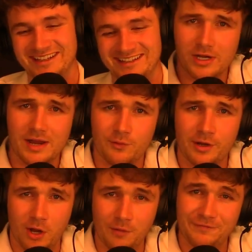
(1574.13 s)
All right,
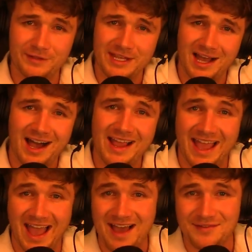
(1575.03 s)
everyone, hopefully I
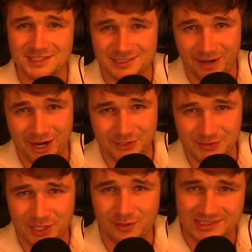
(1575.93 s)
have inspired you
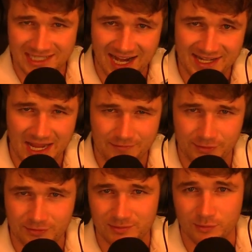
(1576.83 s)
to go skydive or
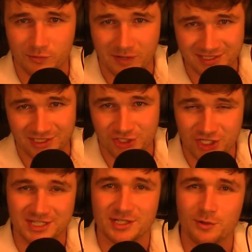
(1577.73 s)
do some crazy
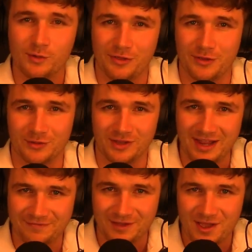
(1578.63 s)
shit with your
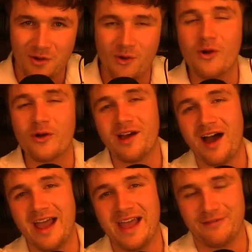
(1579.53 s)
life, or
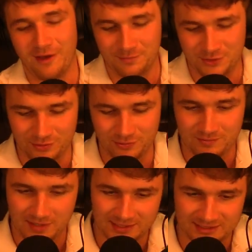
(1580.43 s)
I have helped you
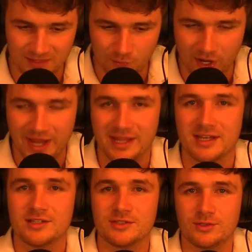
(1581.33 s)
in some way
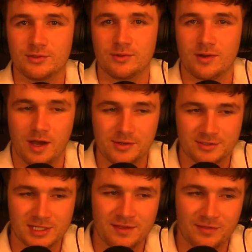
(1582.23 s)
to
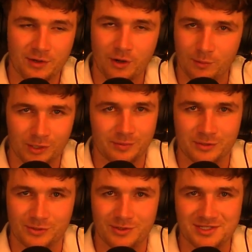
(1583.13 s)
understand that there are multiple
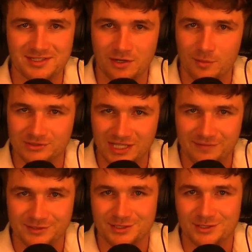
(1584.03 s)
choices in almost
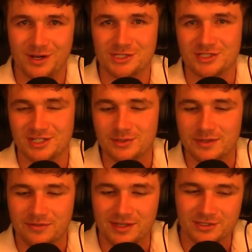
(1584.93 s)
every situation, and you don't
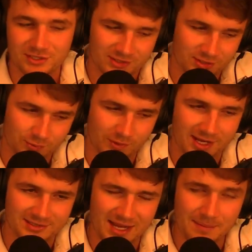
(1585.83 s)
have to think just two
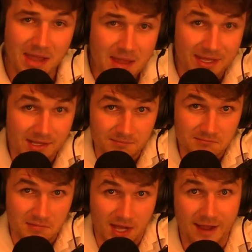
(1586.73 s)
ways. And maybe
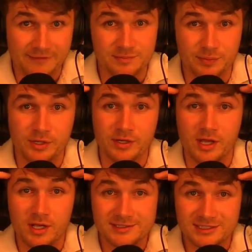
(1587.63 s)
I've spurred
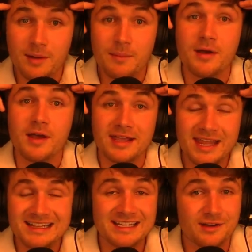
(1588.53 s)
some
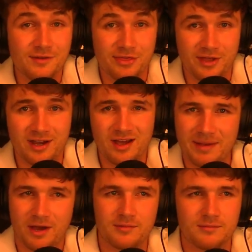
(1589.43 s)
inkling of a thought
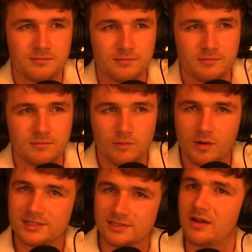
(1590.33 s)
about
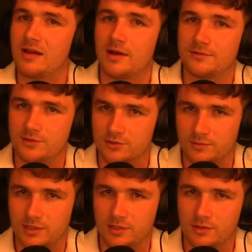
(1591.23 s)
what is the right amount of social
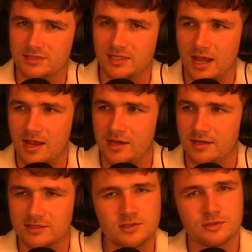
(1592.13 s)
media use, and
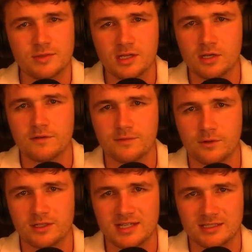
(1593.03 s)
is social media good
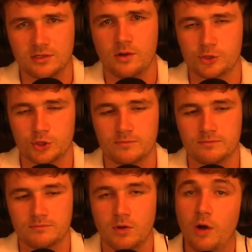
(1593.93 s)
for us as a culture?
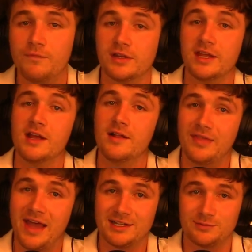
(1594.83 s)
Hopefully,
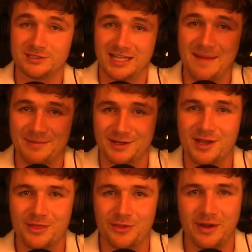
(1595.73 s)
that is what has happened
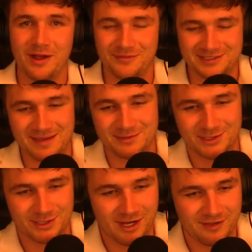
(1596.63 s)
throughout this
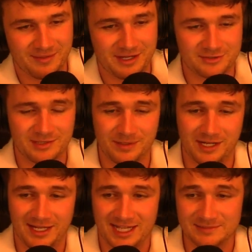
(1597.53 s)
episode of the Manuscript
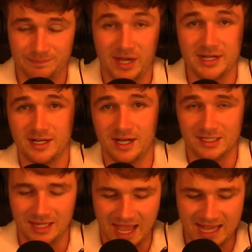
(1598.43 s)
Podcast. But
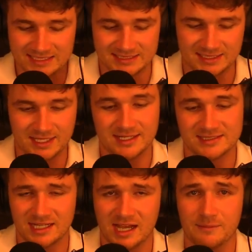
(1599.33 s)
alas, it
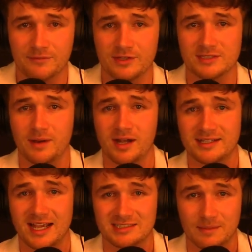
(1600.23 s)
is time for this
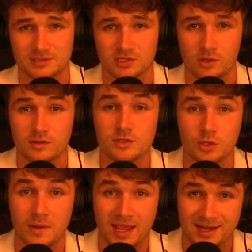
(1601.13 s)
podcast episode
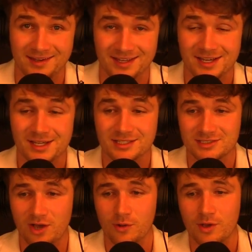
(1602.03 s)
to end.
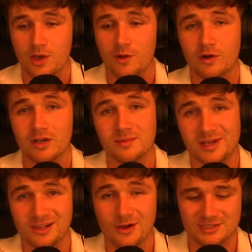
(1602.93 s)
So we're going to be
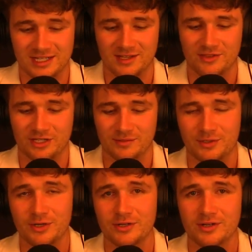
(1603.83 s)
closing the
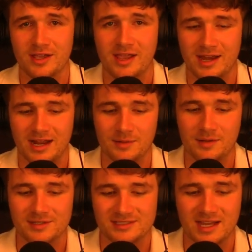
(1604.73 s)
computer, and I'm going to
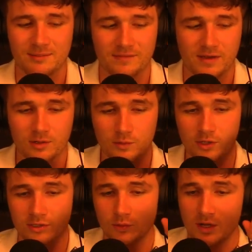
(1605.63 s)
be saying my final
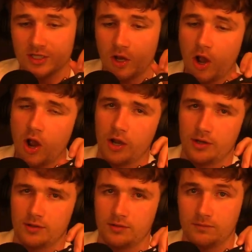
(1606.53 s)
words, which
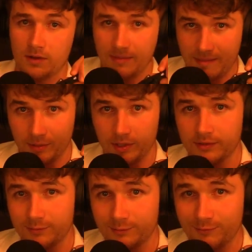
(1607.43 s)
are, remember,
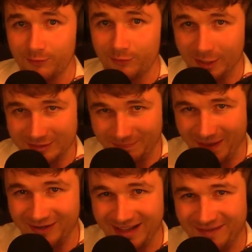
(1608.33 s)
there's a
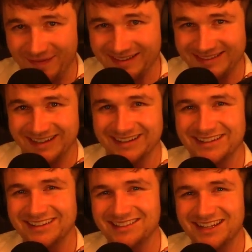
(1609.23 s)
better life out there.
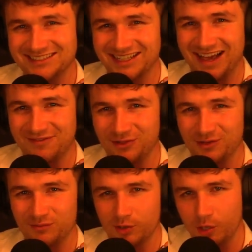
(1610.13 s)
Let's get after it.
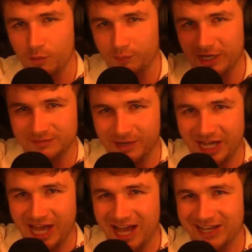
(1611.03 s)
Peace, my
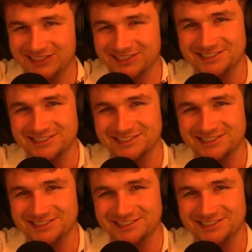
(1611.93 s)
guys.